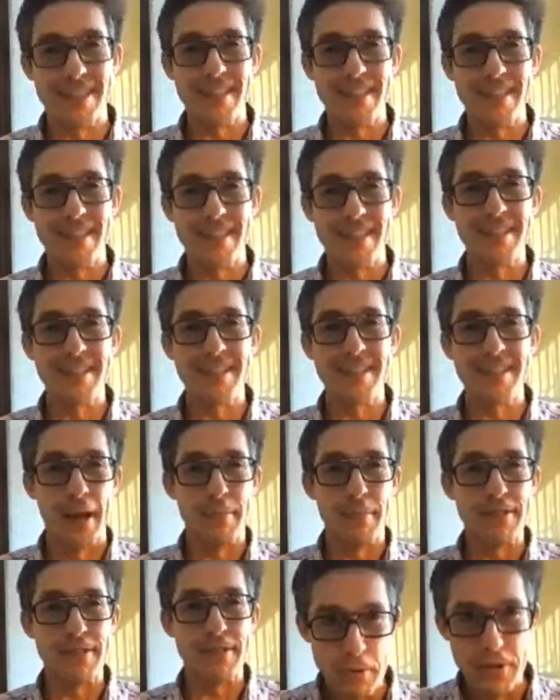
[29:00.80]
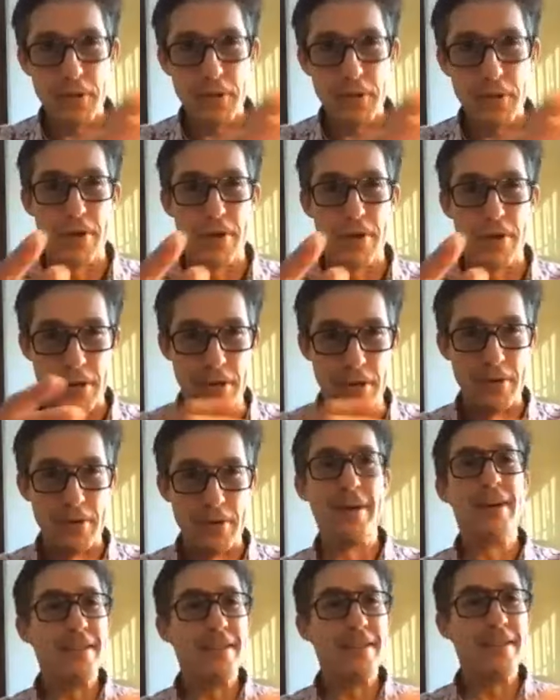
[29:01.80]
the time, so I knew all the
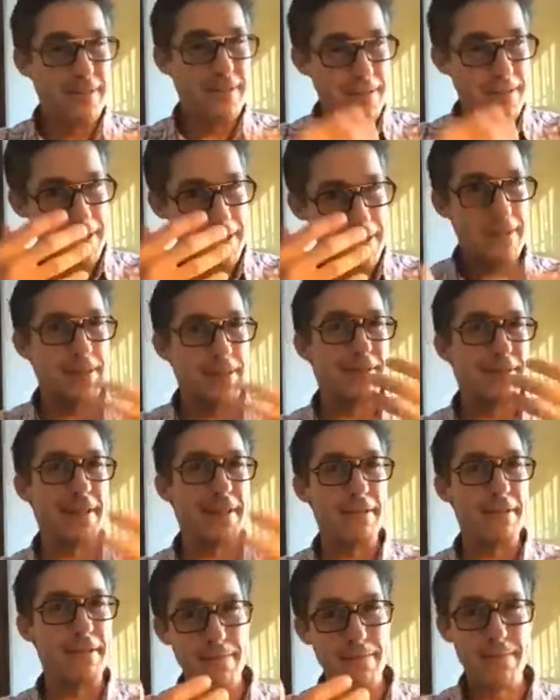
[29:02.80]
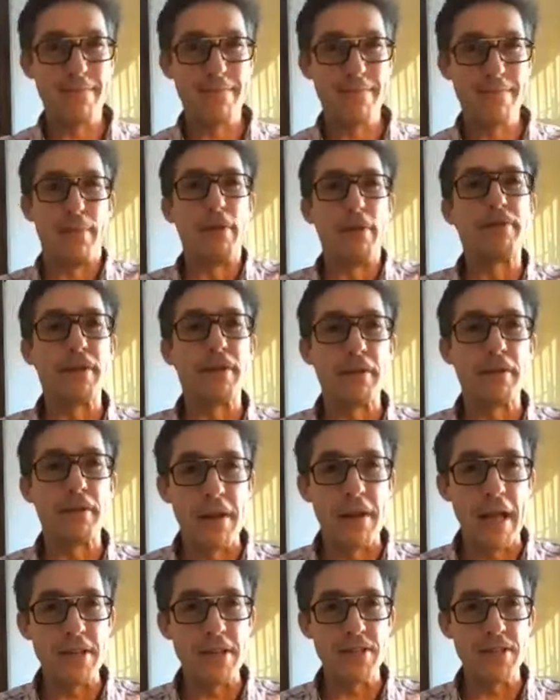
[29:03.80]
crew. So, you know, we building the
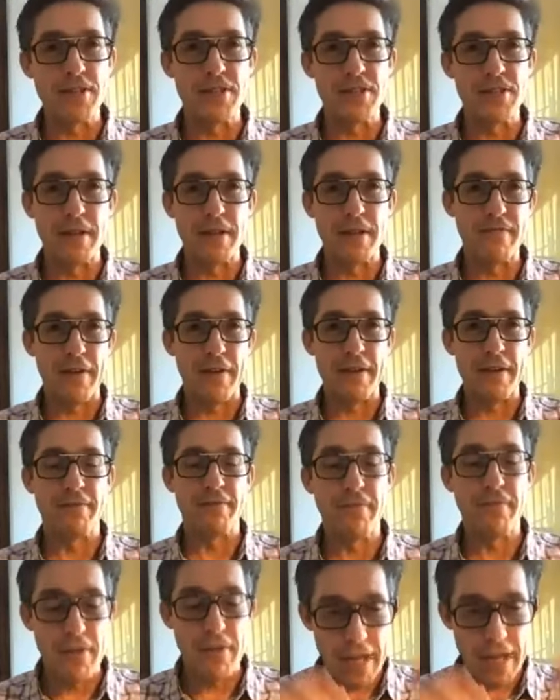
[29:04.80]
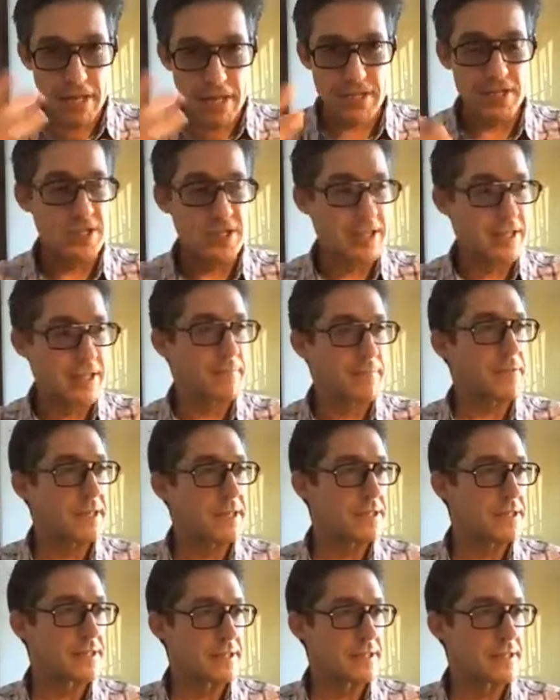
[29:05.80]
relationship, friend relationship,
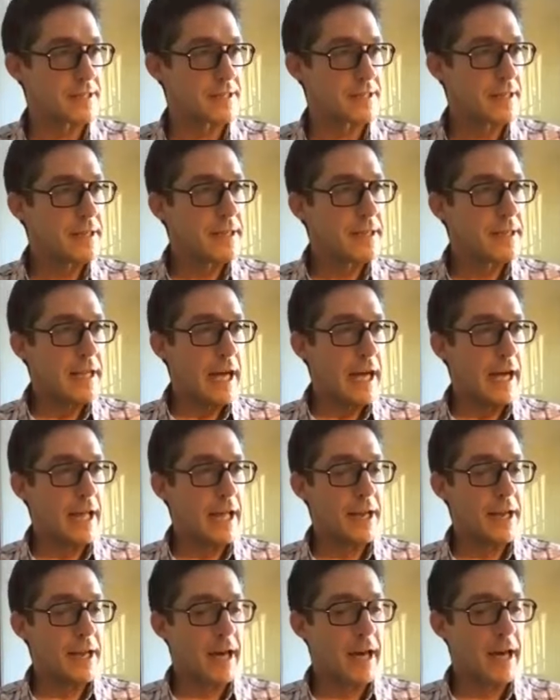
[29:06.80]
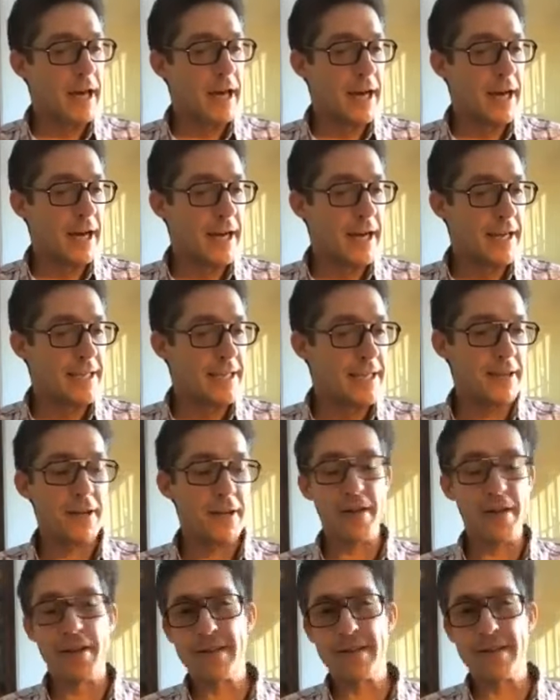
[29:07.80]
acquaintance. And he said,
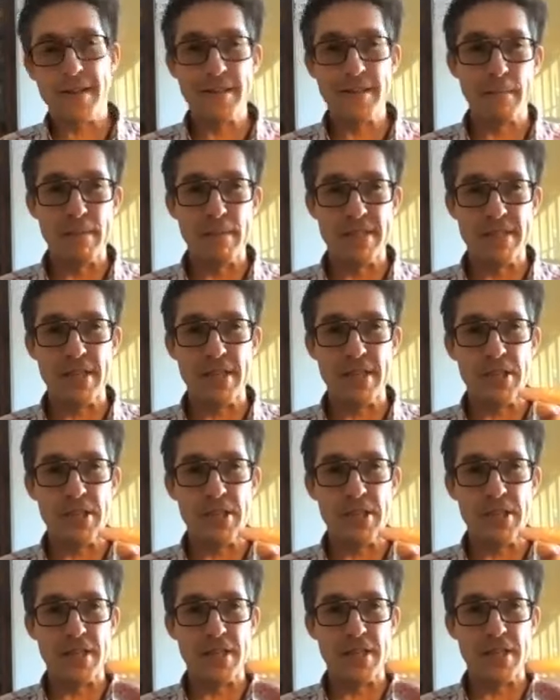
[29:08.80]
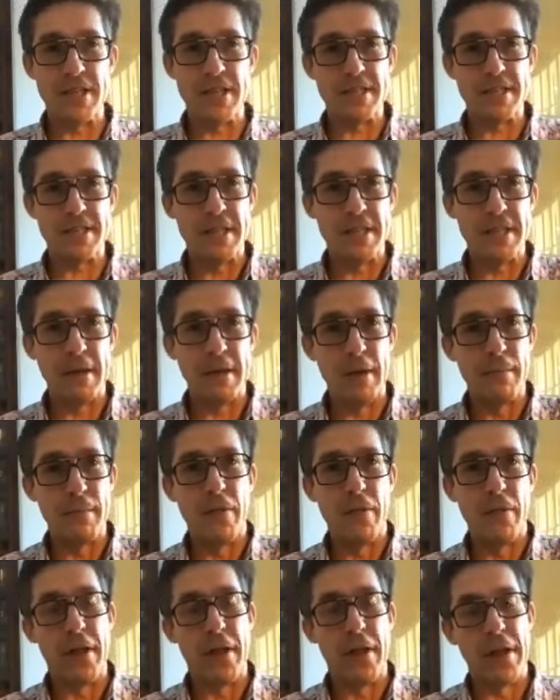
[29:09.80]
oh, there's a position that's come up
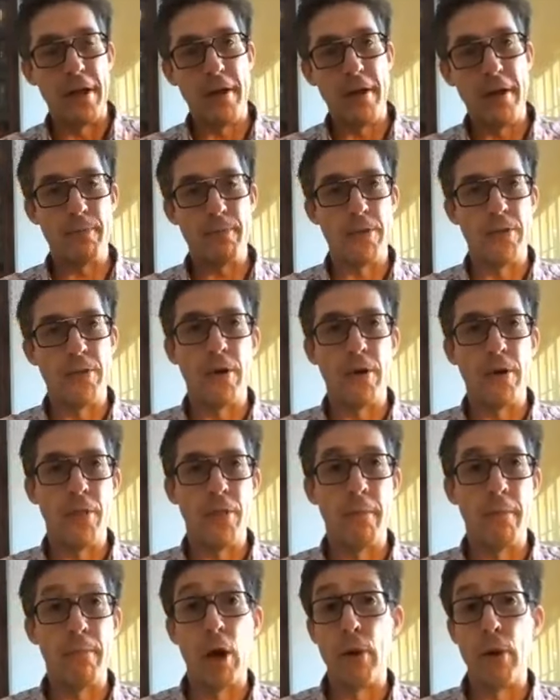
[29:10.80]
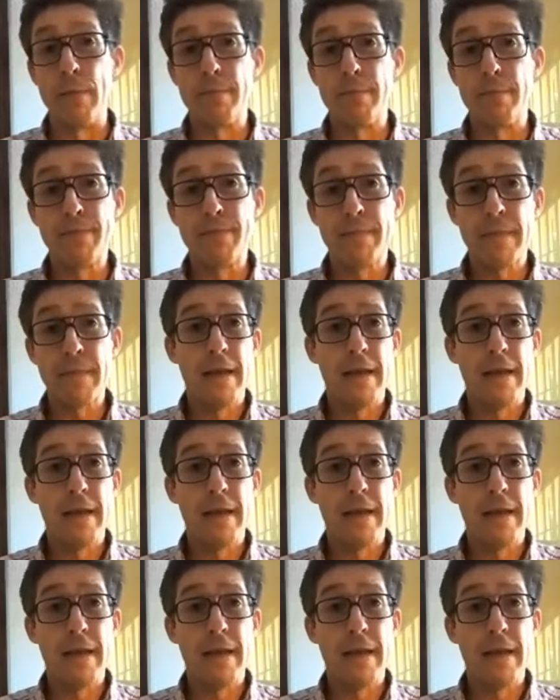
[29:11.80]
on the boat.